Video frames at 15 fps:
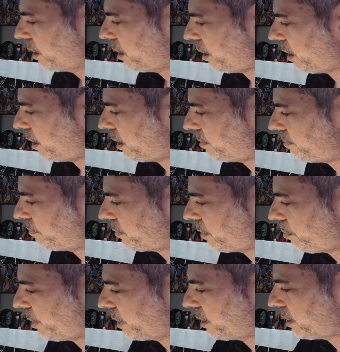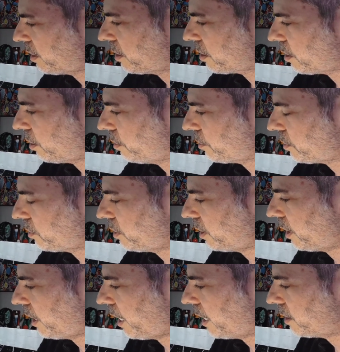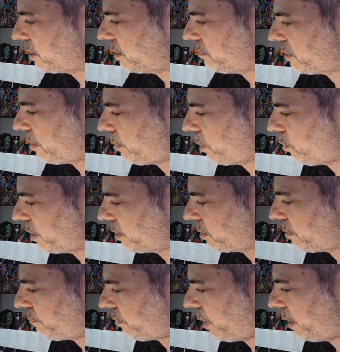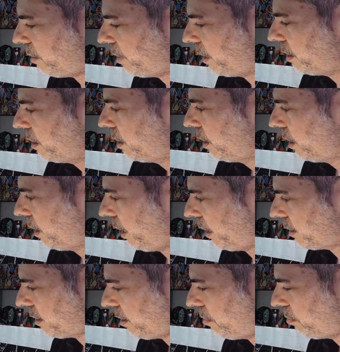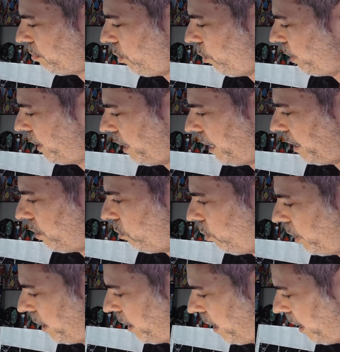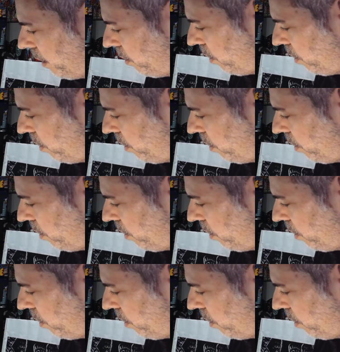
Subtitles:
But this is closer to the edge, and if somebody wants to frame it at some point, I don't want to get in their